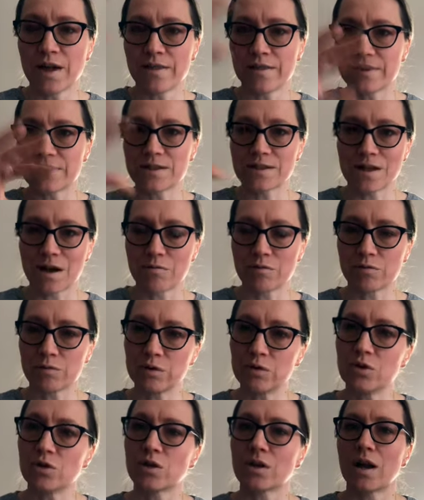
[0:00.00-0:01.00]
this is how it will
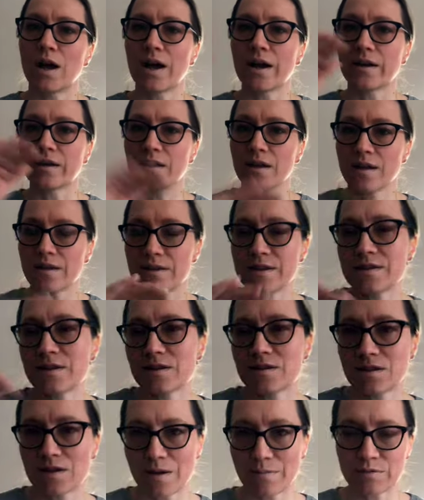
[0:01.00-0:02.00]
look like, these are
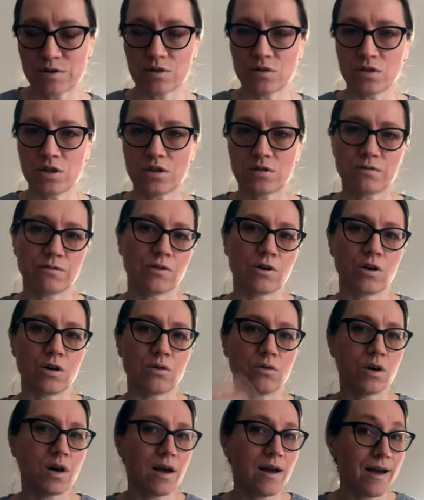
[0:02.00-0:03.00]
steps you need to
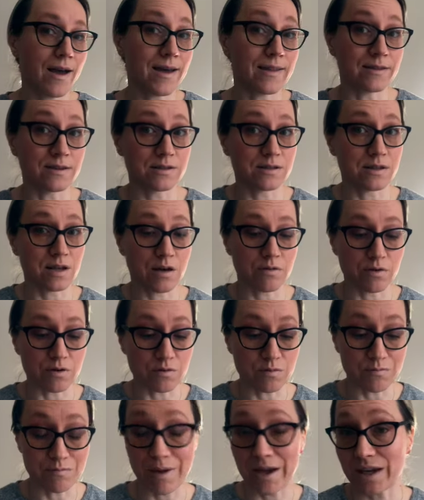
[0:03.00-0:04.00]
follow, and this is how
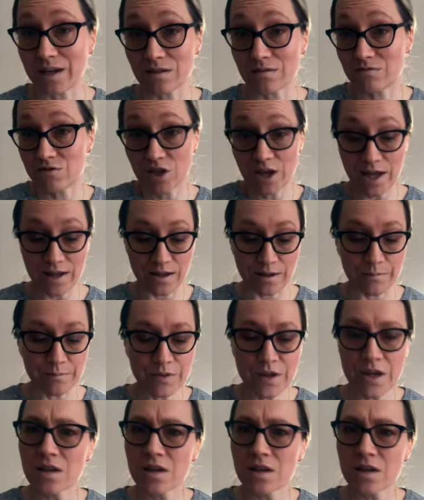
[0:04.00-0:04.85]
you make it together.